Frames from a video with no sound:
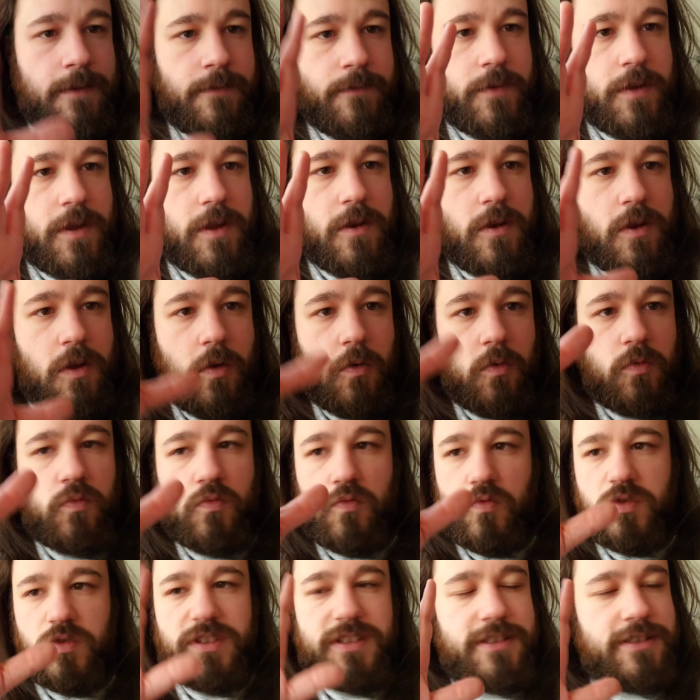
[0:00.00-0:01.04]

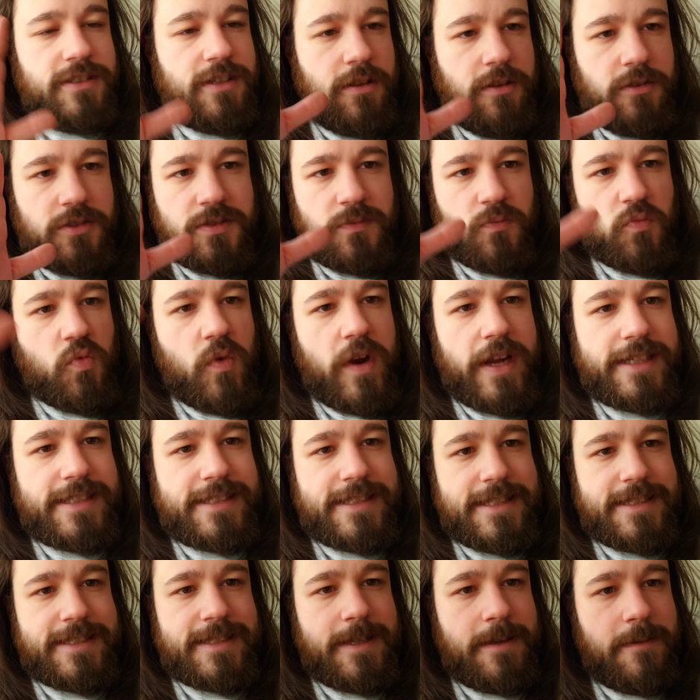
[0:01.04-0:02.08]
some
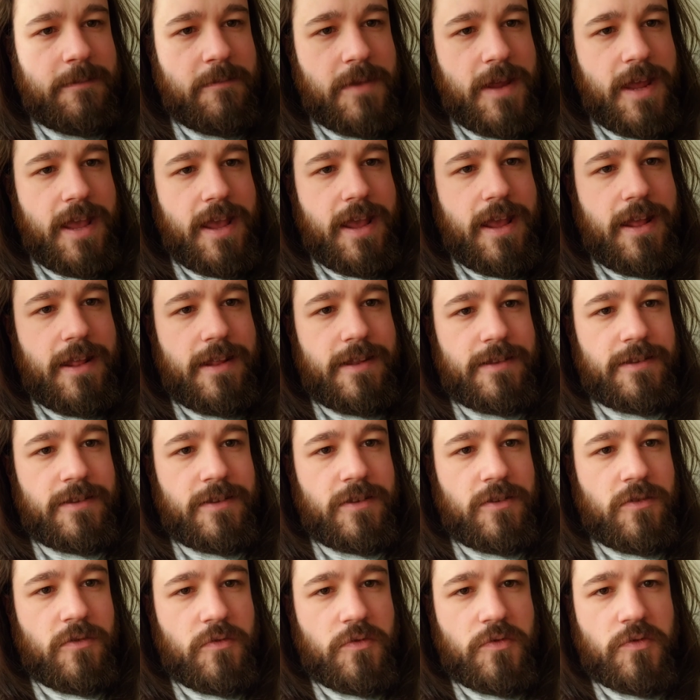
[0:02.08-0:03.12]
racism,
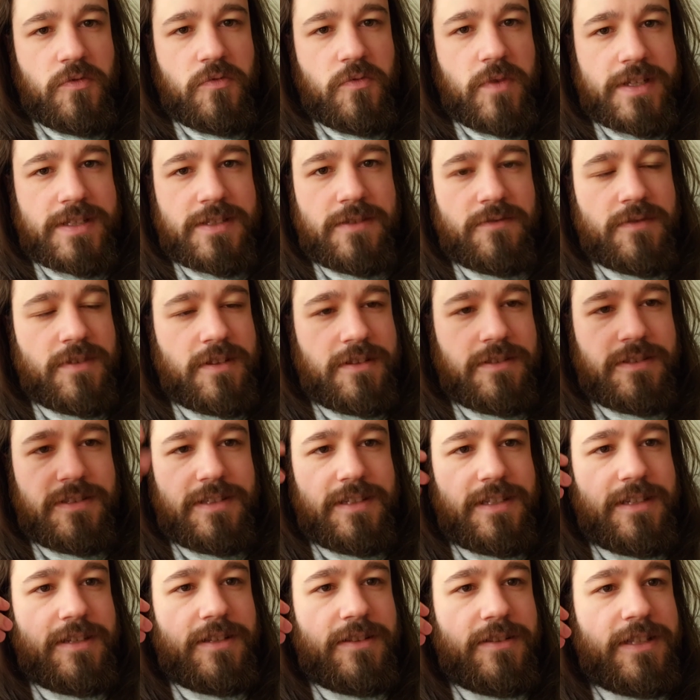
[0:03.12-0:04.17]
and threats of
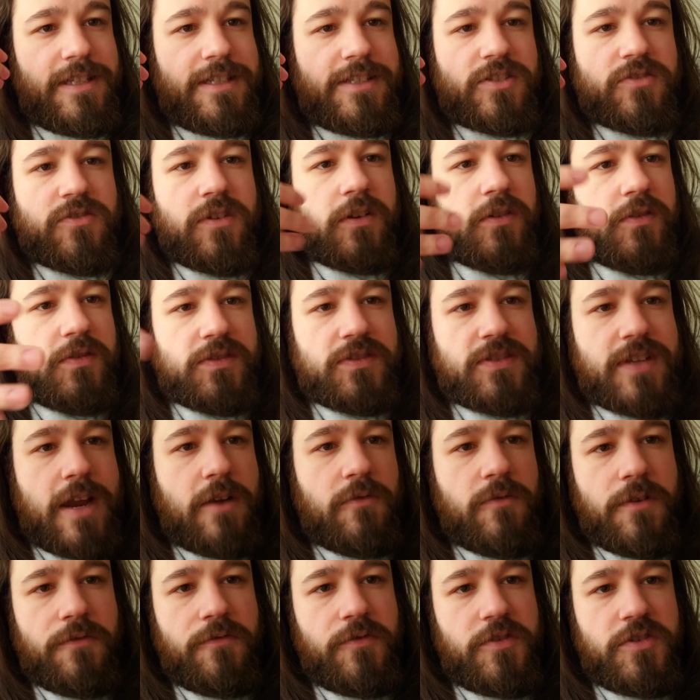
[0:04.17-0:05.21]
the struggles that
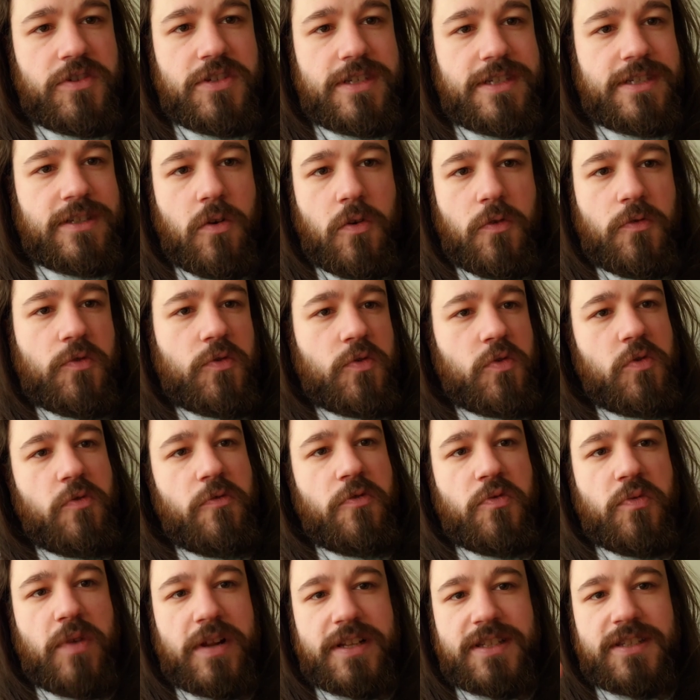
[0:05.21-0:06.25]
refugees go through,
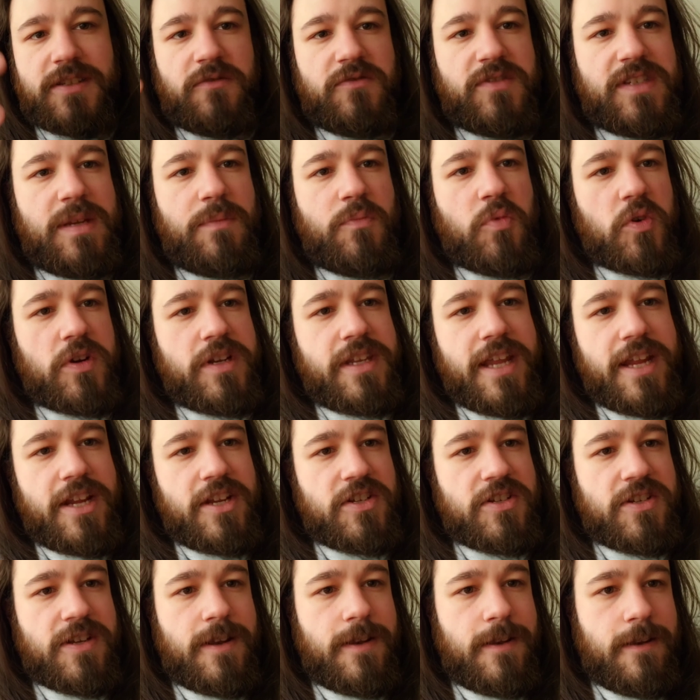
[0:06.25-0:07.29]
threats of
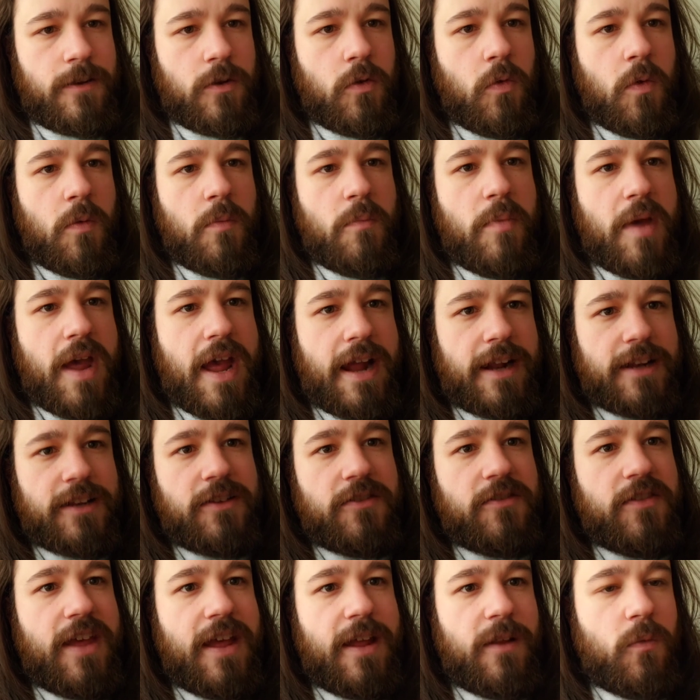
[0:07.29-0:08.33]
deportation and going back to
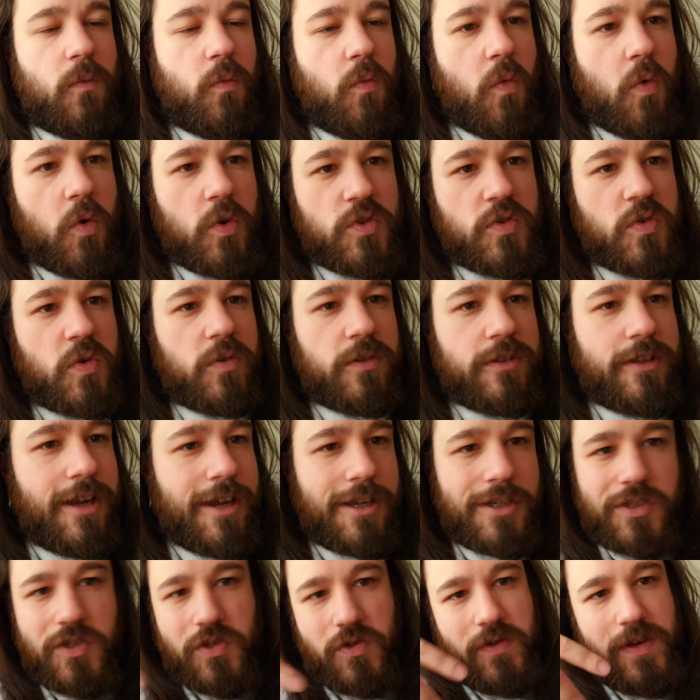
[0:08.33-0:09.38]
that war-torn
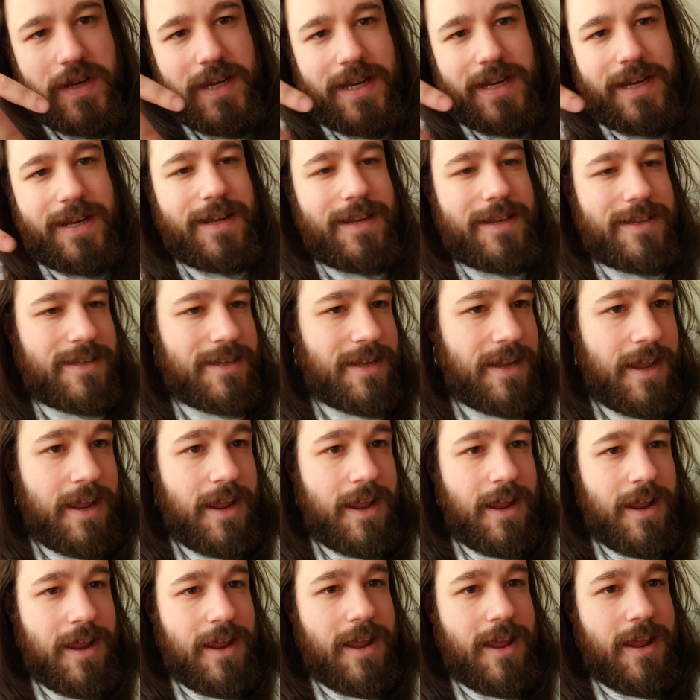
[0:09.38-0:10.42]
country,
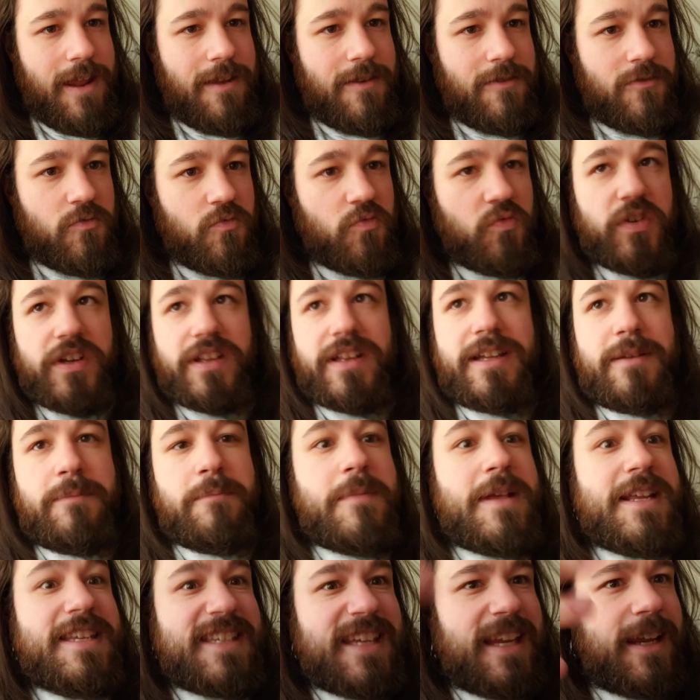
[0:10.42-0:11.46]
and really
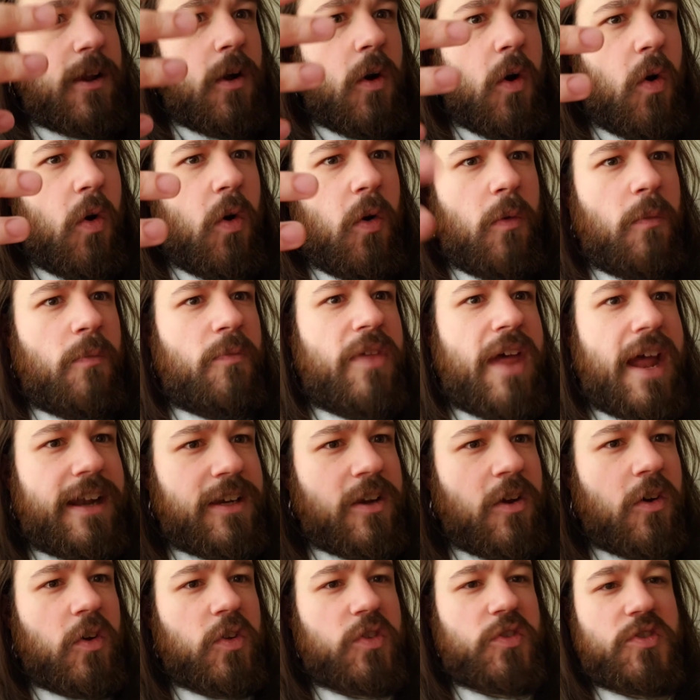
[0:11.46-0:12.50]
missing home, that
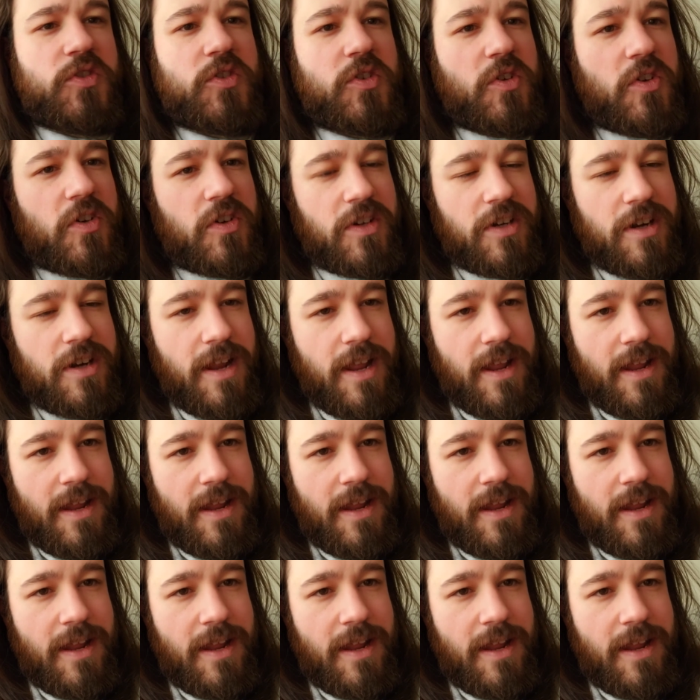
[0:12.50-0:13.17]
culture.